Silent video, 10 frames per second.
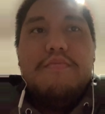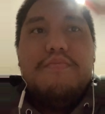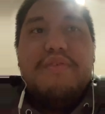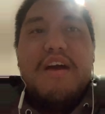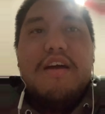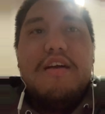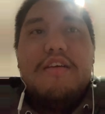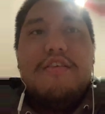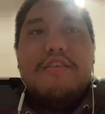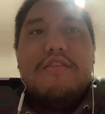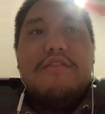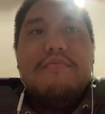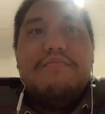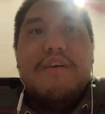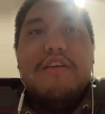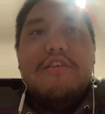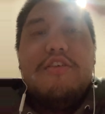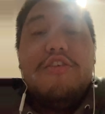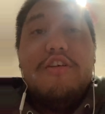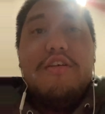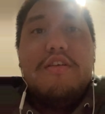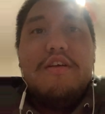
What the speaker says: Pay has been shit.